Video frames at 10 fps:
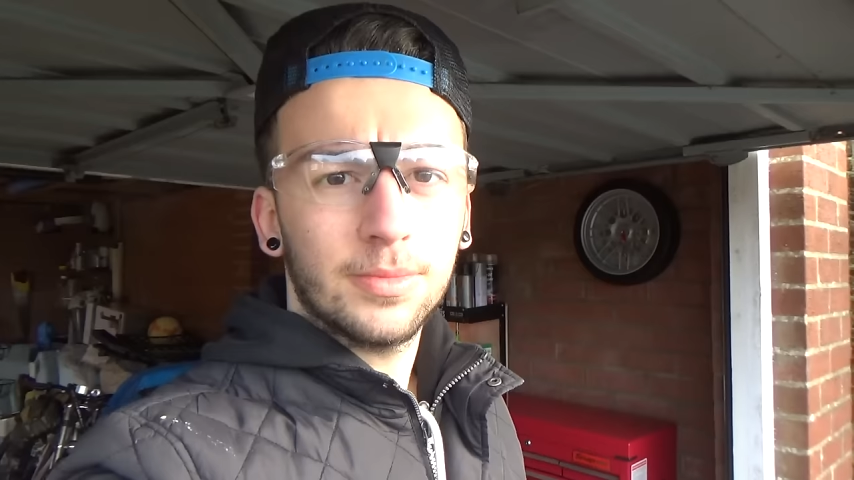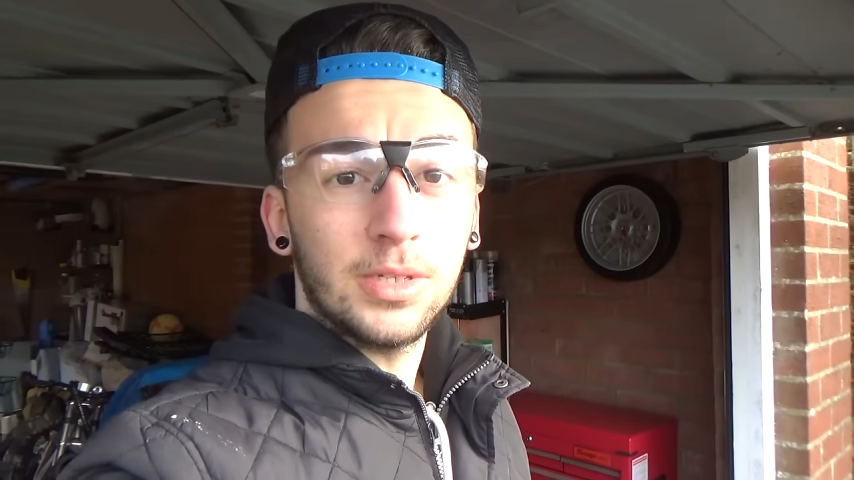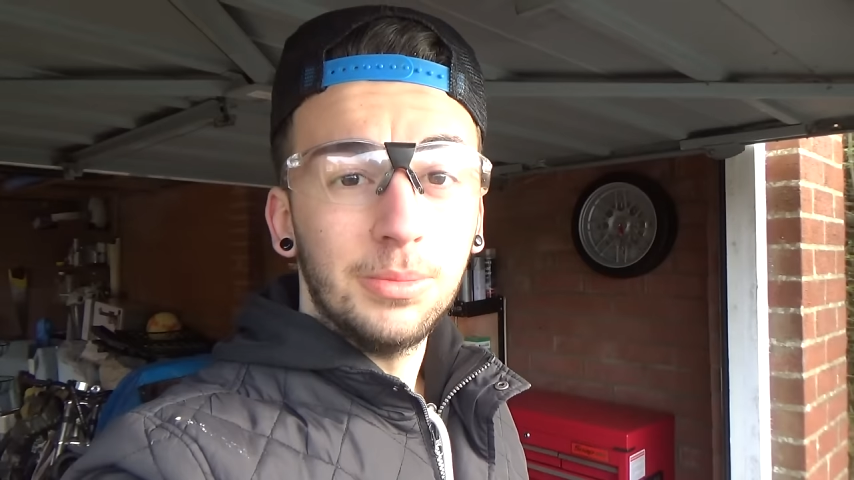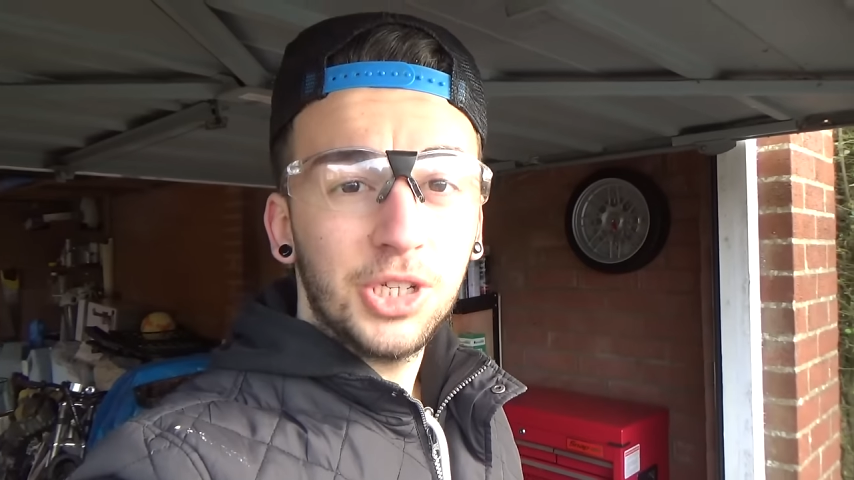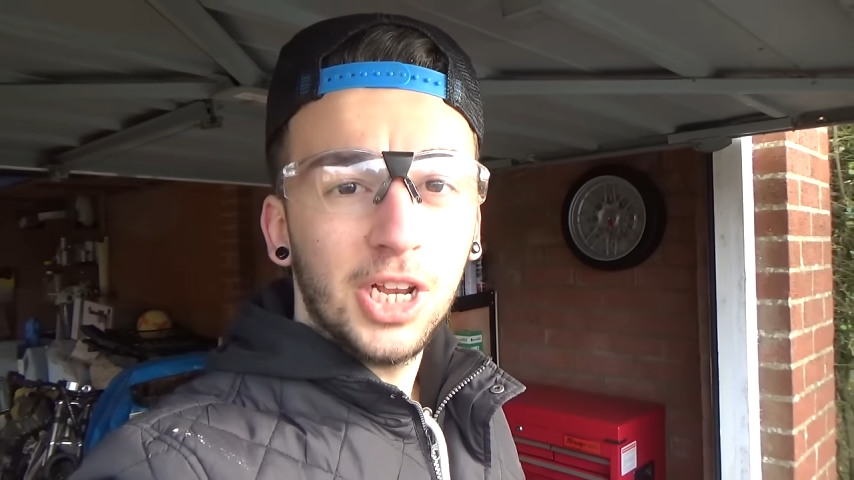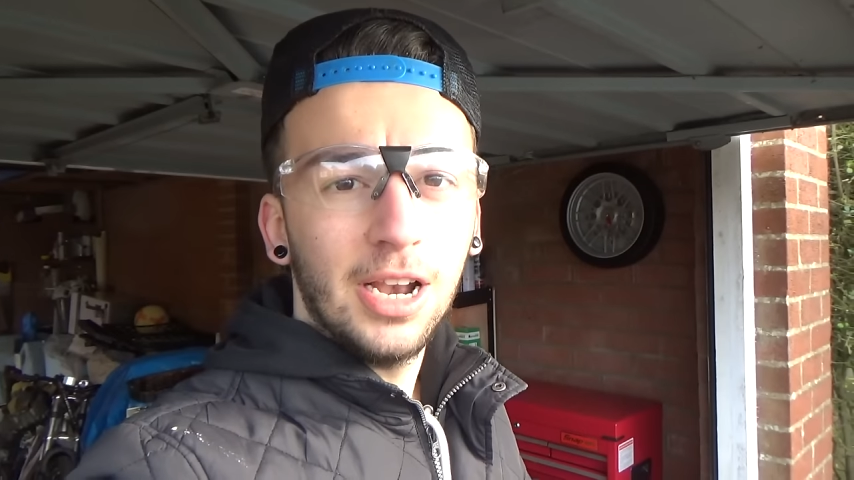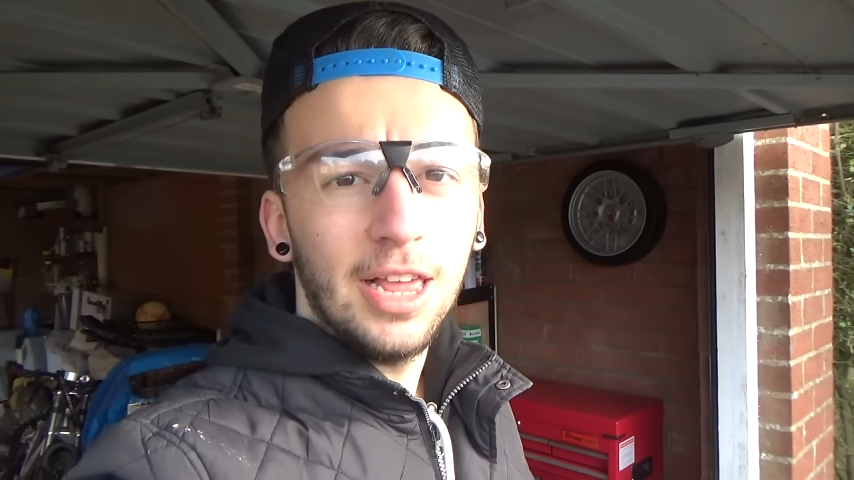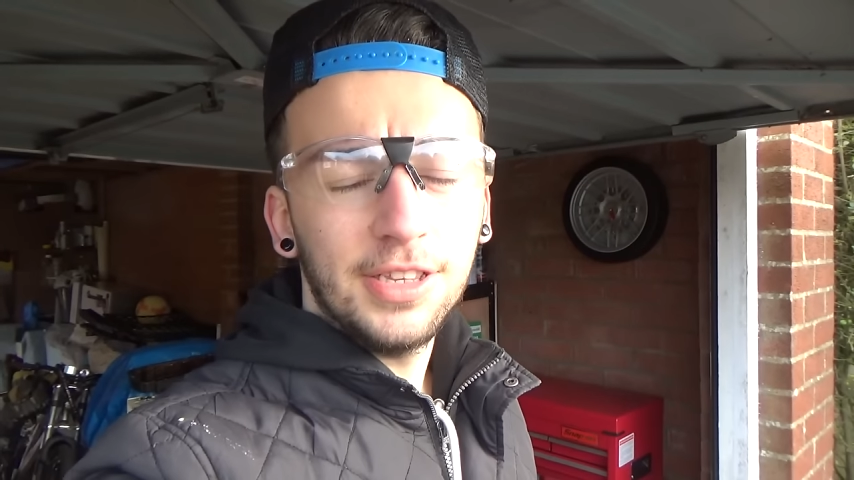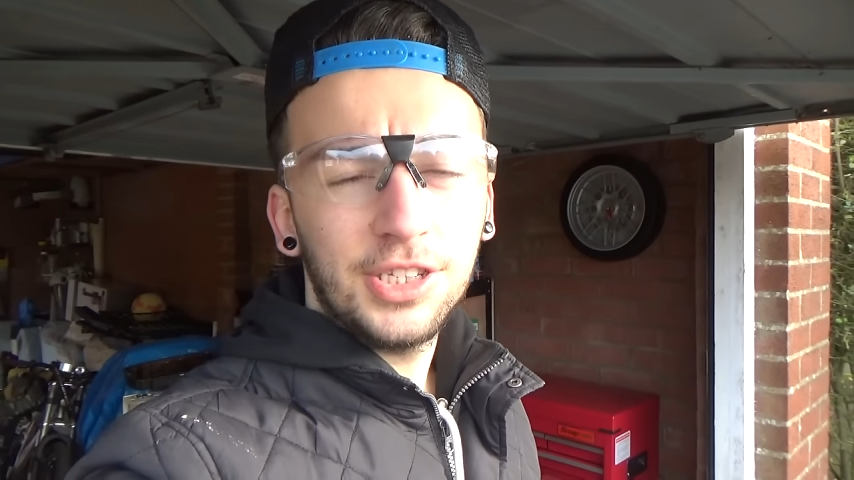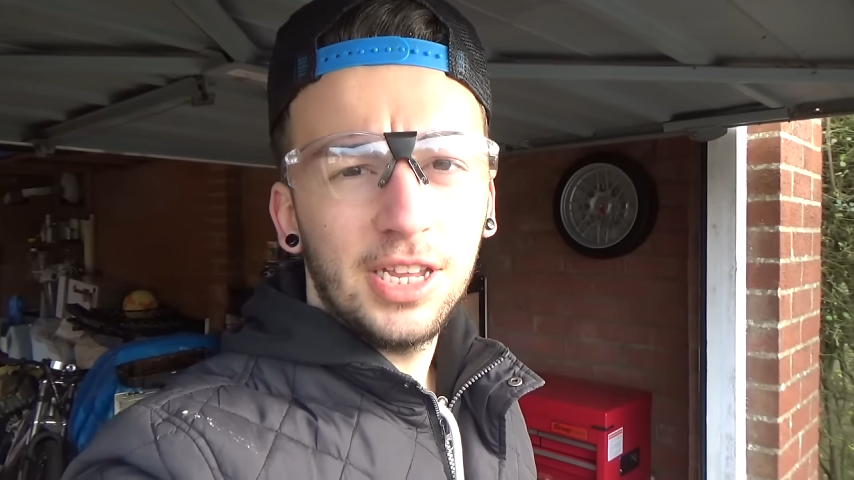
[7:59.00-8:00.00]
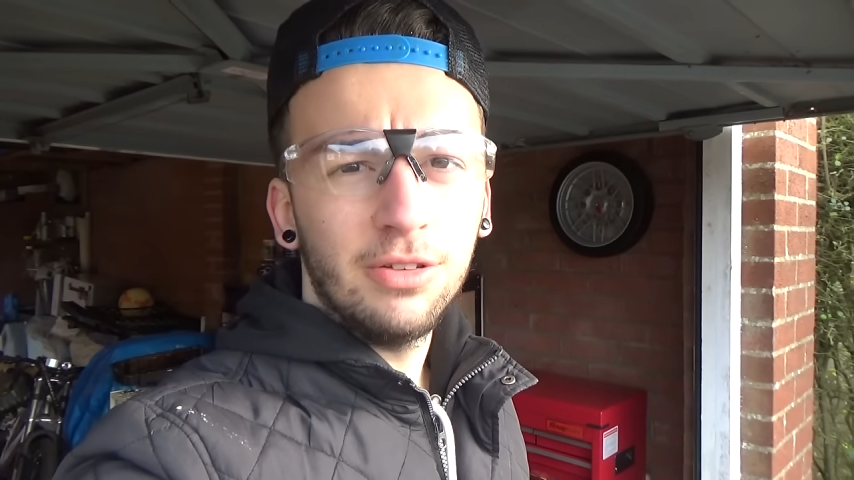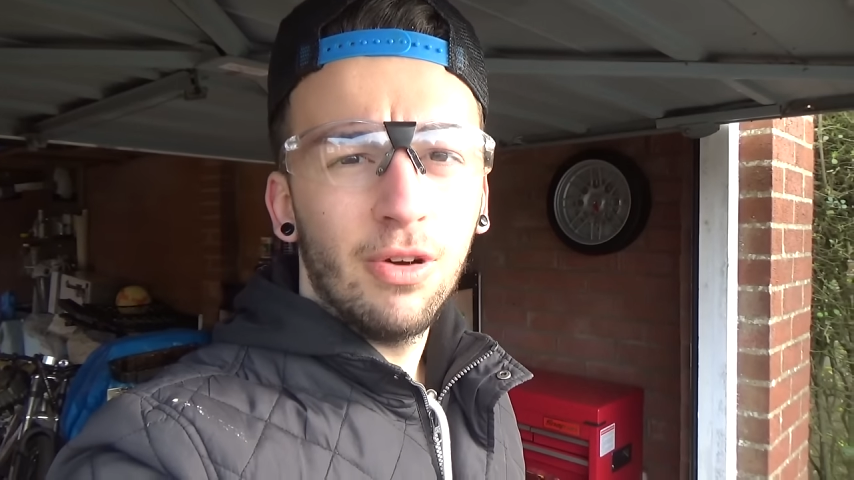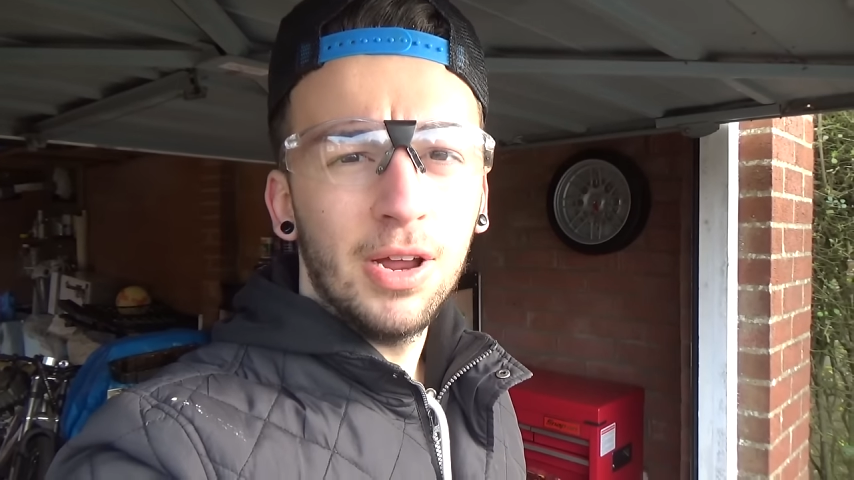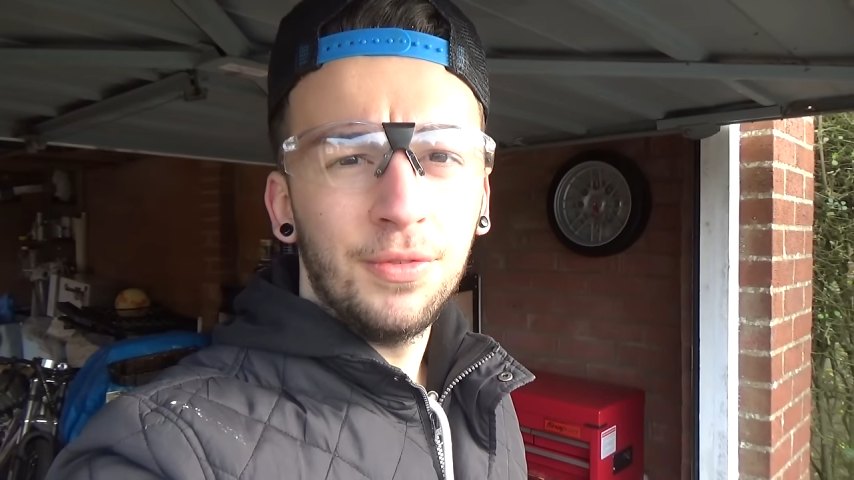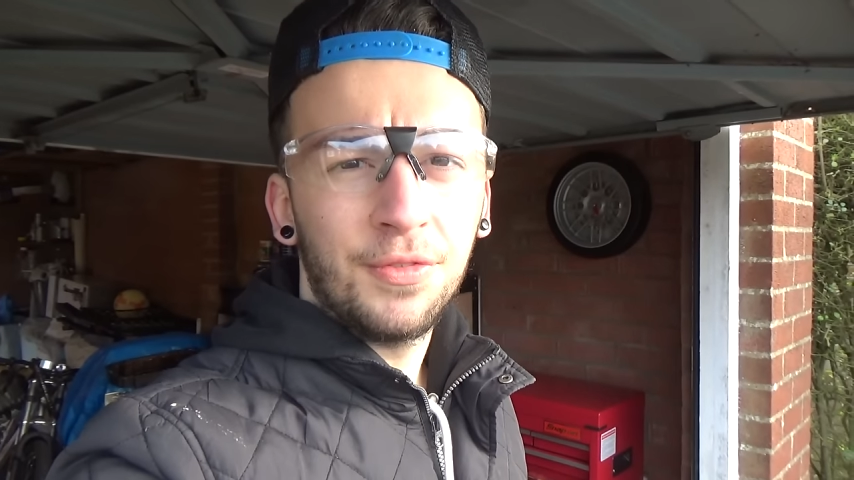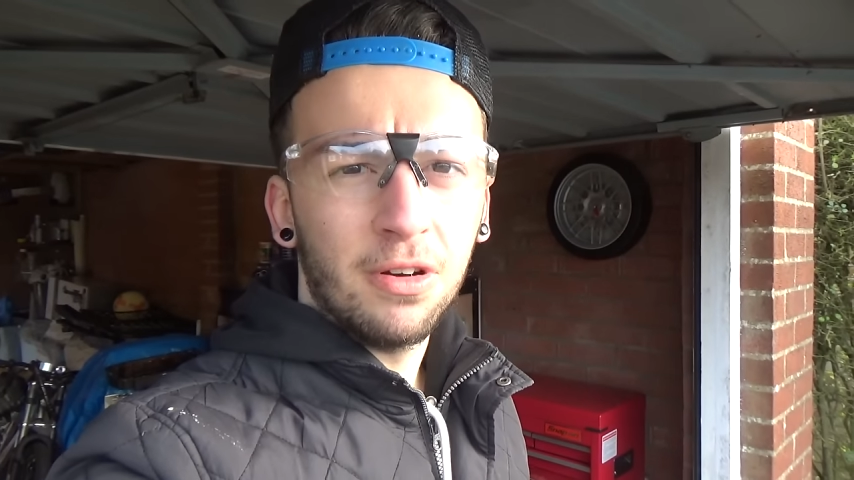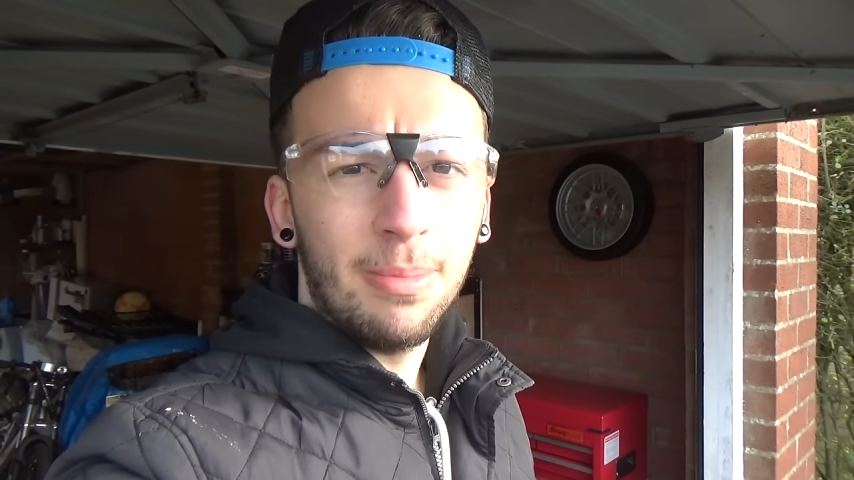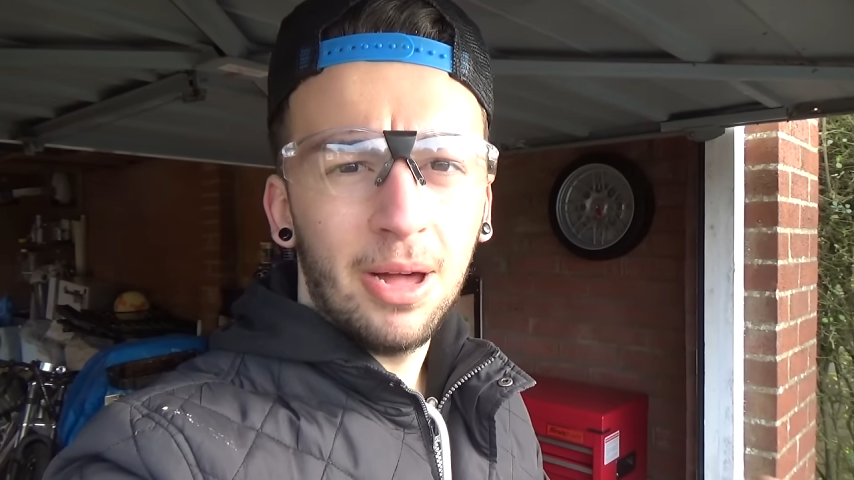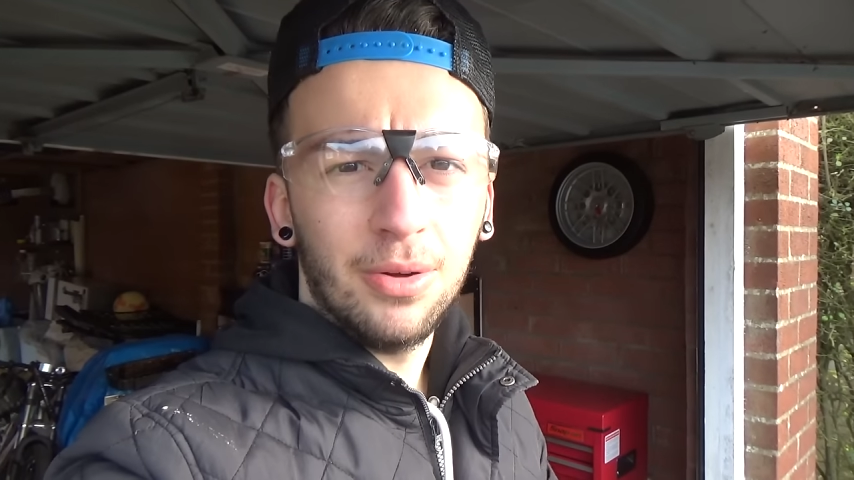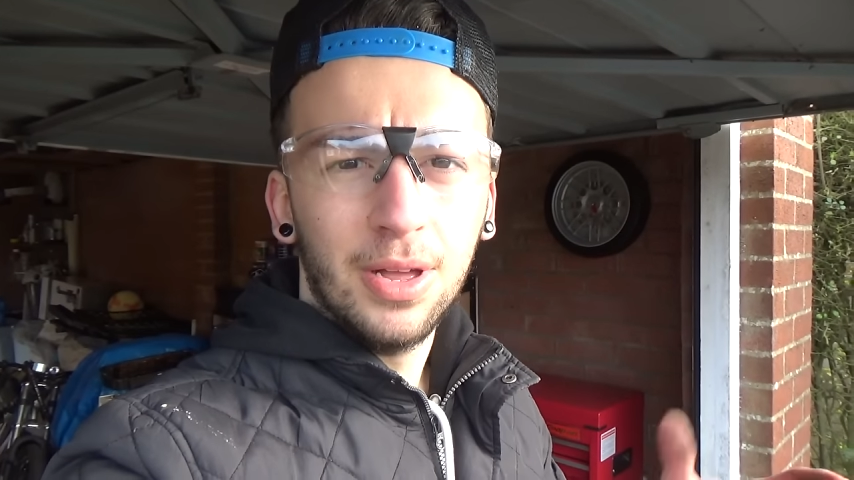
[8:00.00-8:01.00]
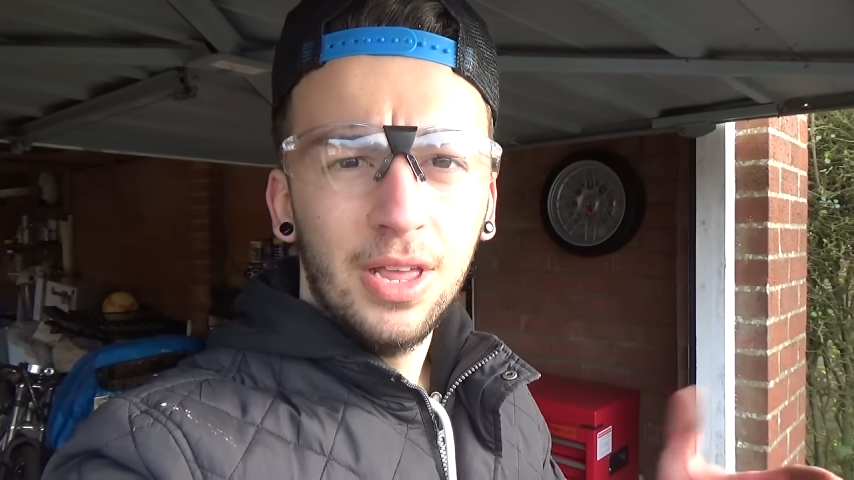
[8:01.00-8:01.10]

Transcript: So I'm just going to let this thing run for about